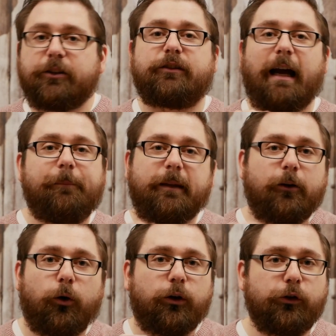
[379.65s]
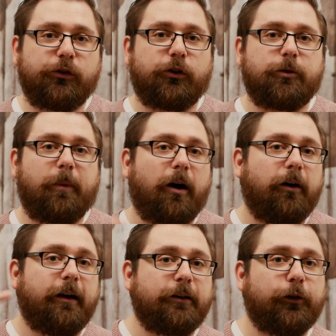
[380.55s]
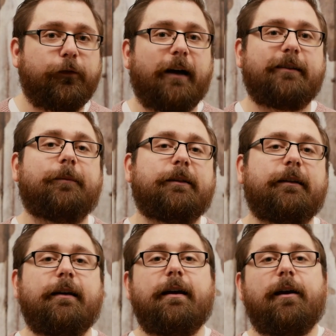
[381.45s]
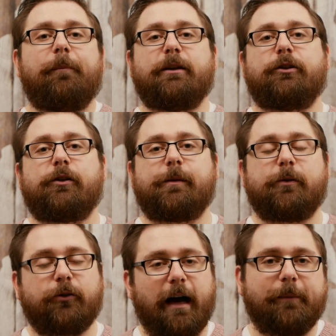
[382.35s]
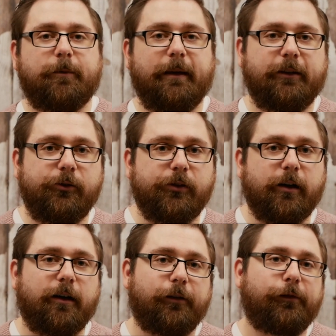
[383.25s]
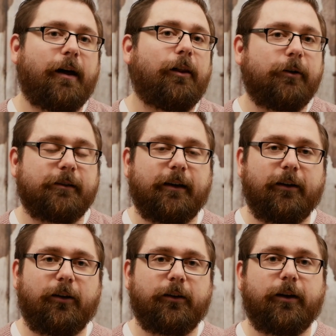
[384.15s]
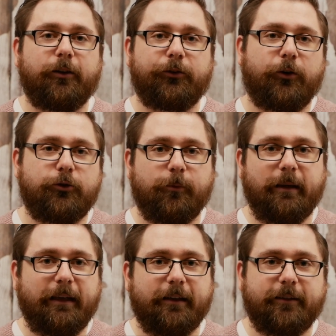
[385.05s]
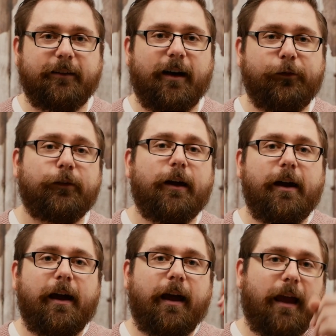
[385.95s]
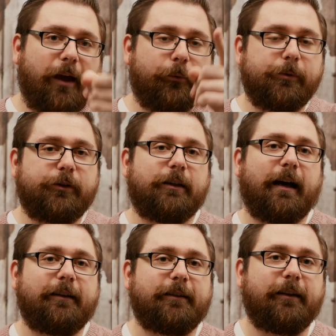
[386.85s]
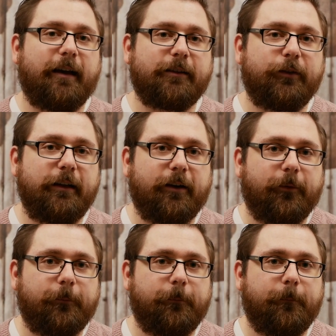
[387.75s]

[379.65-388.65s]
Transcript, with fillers: just type in the old little search bar and you'll find something. Make sure to subscribe to Make Use Of, follow us on all the other social media stuff, and we will see you guys in the next video.